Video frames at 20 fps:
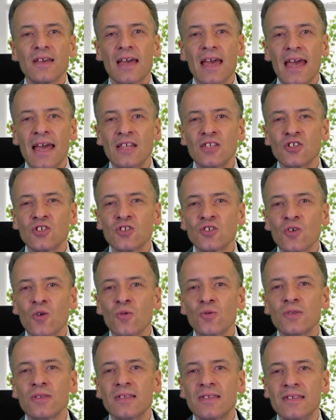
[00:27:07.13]
and
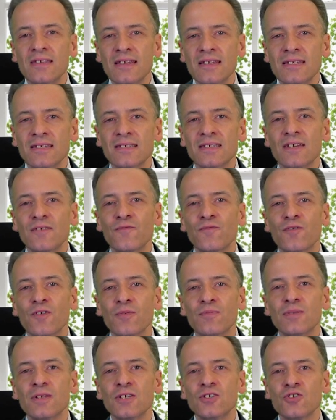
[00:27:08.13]
so distant from
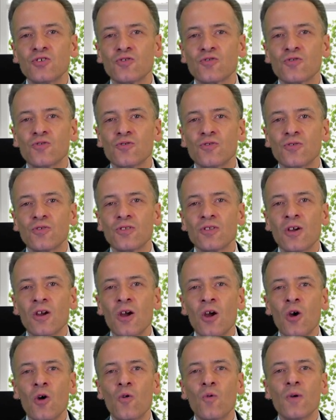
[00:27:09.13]
this truth,
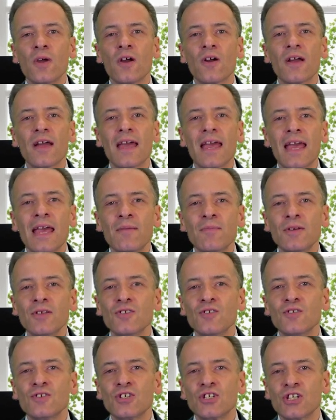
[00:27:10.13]
we are aiming
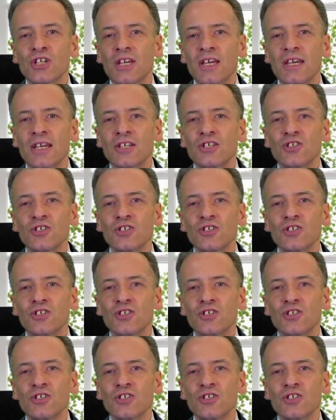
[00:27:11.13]
to change